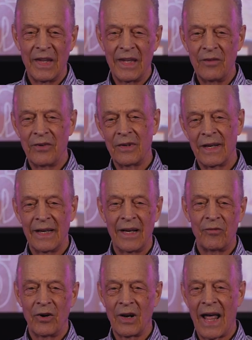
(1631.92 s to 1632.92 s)
even
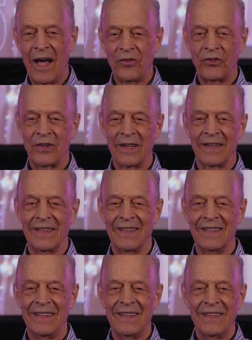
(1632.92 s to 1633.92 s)
everlasting,
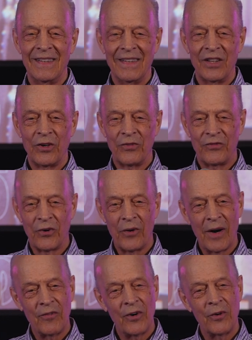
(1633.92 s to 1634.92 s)
they're
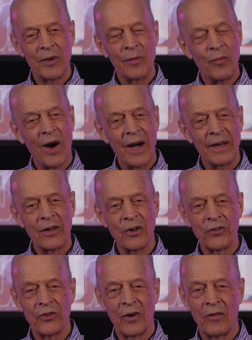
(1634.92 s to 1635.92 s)
forever
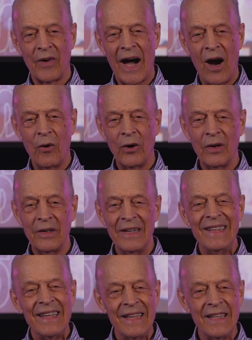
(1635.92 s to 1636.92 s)
reminders of our
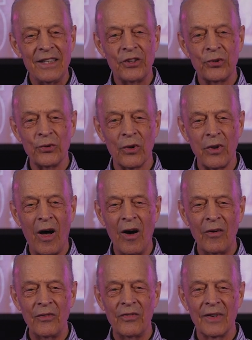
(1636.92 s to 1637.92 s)
need to
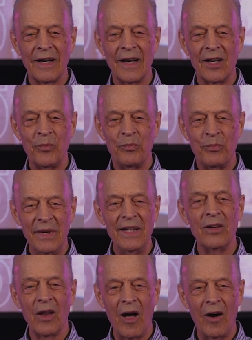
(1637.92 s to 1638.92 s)
love and be
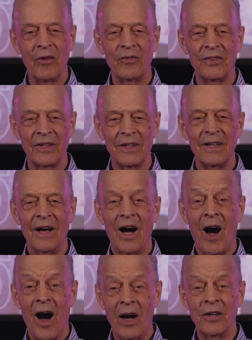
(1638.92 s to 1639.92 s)
loved
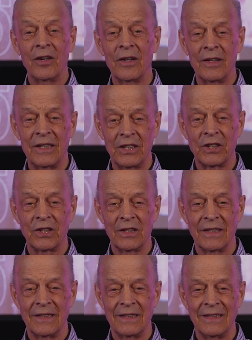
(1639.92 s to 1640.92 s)

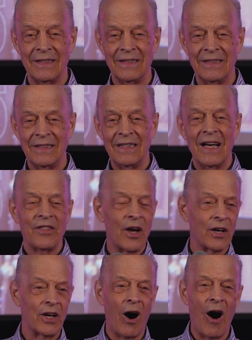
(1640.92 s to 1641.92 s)
unconditionally. The
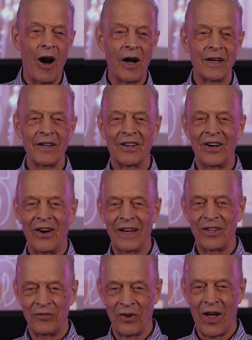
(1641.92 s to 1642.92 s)
God
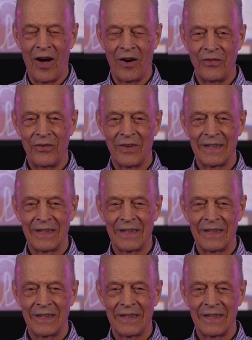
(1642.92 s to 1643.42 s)
kind of love.